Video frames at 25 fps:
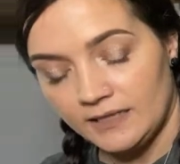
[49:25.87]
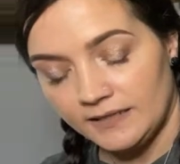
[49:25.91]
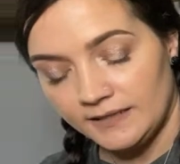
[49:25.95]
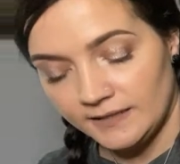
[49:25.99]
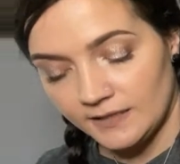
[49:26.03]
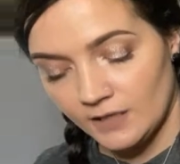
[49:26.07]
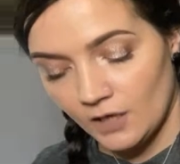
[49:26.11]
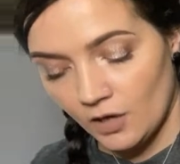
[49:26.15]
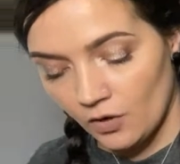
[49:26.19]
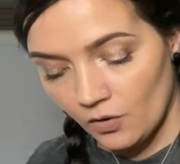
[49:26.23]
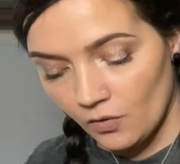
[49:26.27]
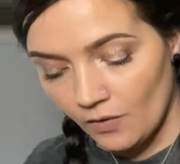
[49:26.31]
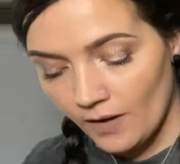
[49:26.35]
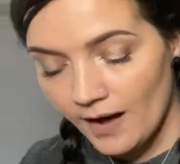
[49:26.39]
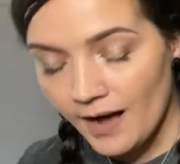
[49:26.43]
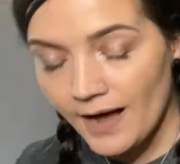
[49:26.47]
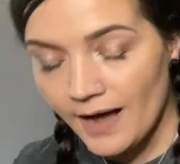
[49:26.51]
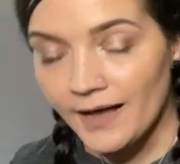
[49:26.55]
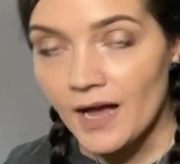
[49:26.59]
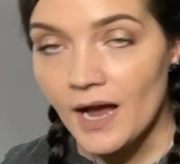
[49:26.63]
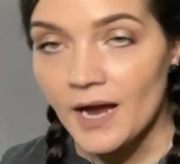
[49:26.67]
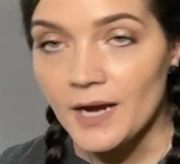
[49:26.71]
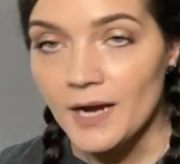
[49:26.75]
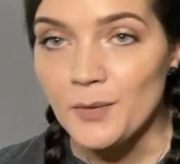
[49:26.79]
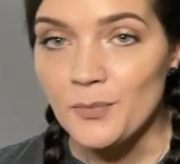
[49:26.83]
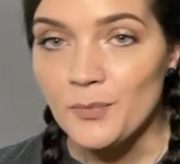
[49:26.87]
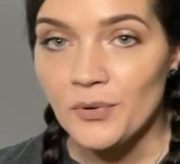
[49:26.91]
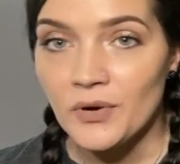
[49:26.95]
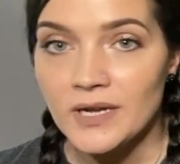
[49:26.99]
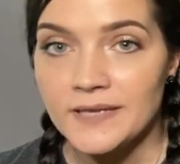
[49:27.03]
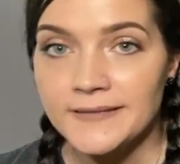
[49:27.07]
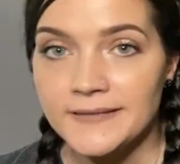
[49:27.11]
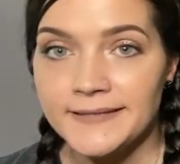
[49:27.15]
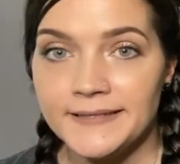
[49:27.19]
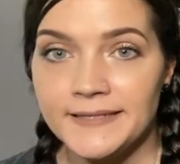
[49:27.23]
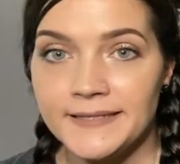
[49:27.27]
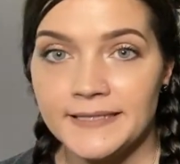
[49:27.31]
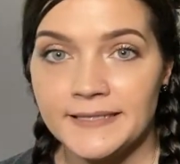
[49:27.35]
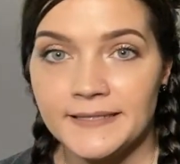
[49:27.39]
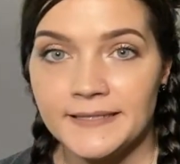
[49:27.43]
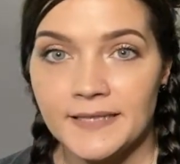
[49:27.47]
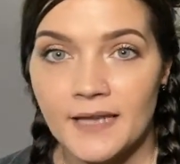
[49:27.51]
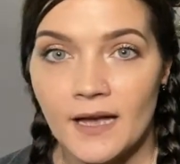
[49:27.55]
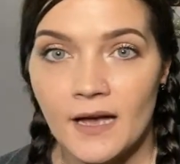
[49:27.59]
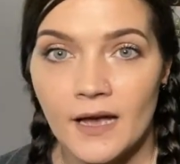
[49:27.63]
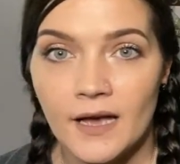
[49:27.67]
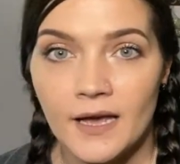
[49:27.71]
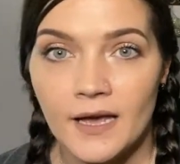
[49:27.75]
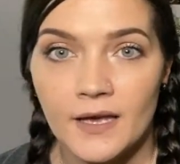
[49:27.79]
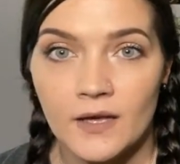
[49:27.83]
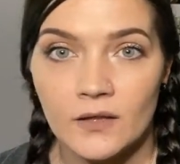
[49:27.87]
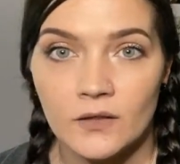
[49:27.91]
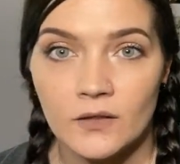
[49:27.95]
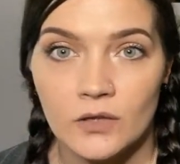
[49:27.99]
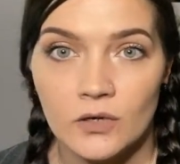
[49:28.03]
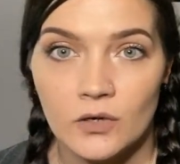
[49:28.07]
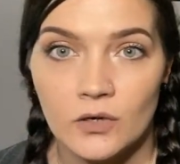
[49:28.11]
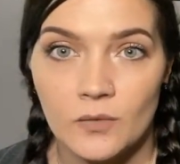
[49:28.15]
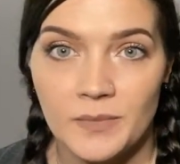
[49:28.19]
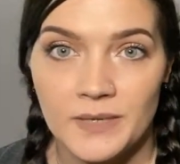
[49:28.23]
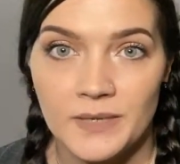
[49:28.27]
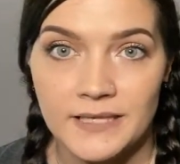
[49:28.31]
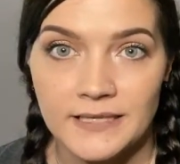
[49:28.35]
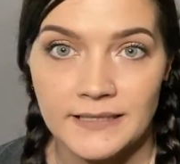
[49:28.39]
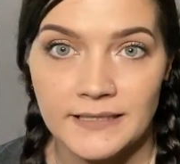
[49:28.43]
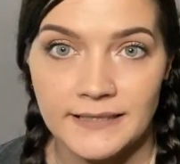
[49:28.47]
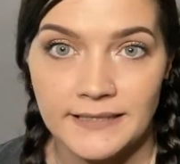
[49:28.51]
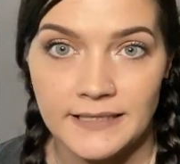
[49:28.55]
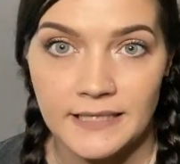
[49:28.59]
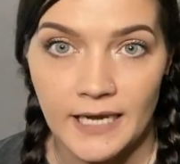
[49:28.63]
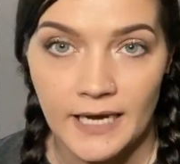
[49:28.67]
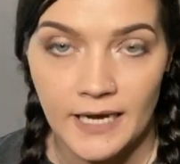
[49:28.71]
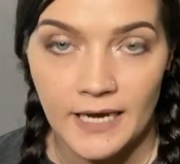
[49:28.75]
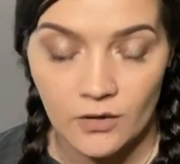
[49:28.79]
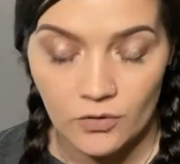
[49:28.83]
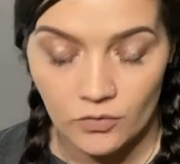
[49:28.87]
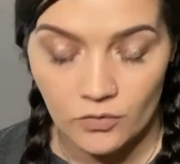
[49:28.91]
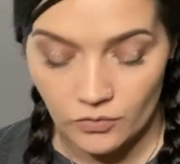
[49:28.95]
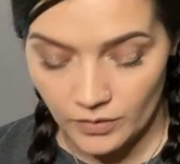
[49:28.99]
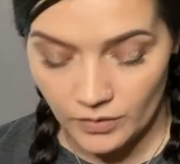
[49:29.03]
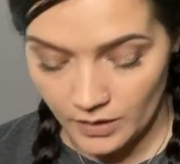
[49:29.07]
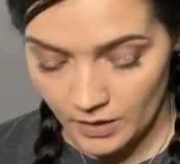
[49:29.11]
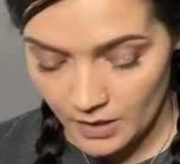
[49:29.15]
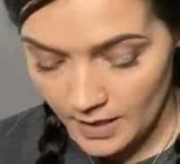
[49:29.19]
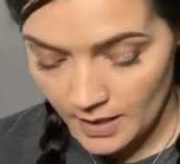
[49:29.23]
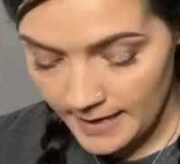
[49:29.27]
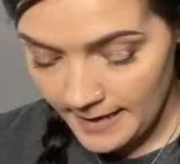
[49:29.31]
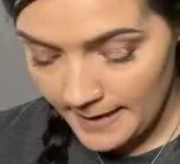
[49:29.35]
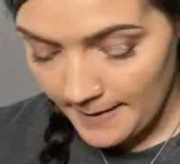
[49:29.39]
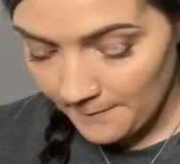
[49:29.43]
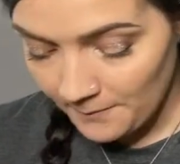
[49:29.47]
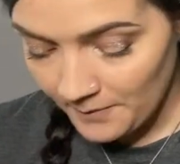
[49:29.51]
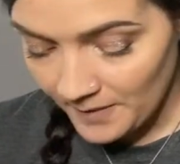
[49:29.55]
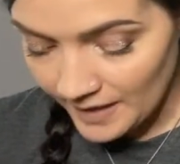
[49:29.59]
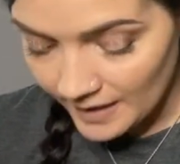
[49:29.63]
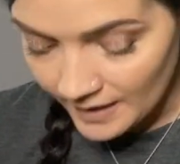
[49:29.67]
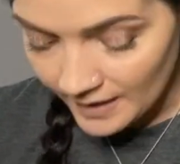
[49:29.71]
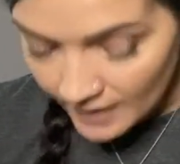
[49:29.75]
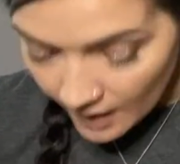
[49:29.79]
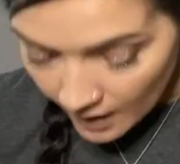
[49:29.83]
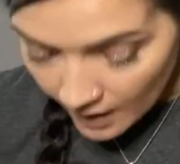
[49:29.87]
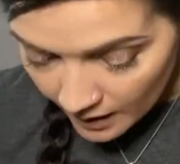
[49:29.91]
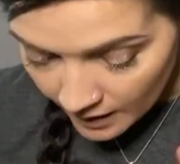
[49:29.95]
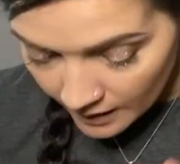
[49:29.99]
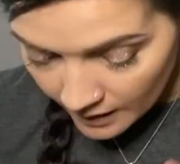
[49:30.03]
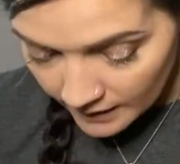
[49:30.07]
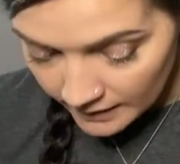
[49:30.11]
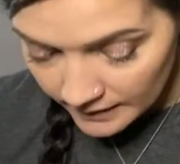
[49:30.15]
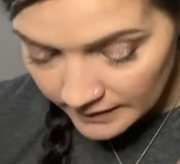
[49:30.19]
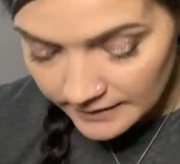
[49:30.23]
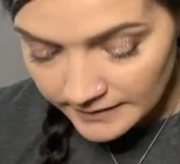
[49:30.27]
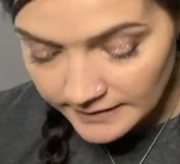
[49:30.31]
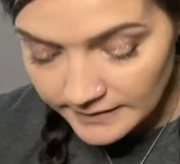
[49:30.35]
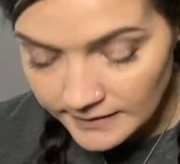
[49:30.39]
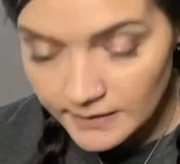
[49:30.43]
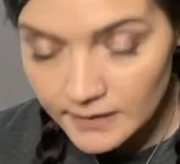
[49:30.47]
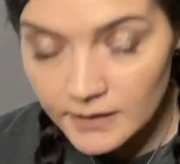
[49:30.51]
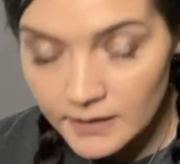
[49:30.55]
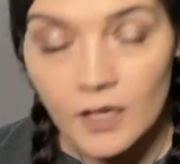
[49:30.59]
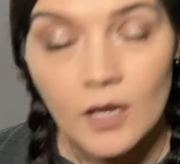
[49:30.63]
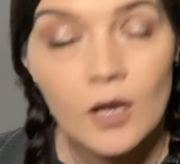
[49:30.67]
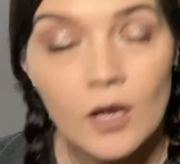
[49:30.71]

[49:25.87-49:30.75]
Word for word: so I kind of priced this guy a little bit down because